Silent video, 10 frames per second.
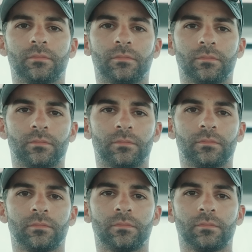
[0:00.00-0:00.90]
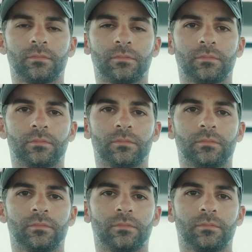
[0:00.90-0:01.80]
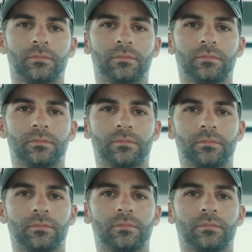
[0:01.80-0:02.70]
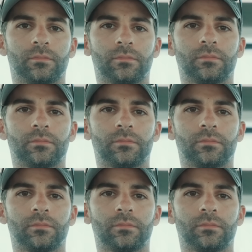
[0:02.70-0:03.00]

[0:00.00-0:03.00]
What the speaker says: No words are spoken by the person on screen.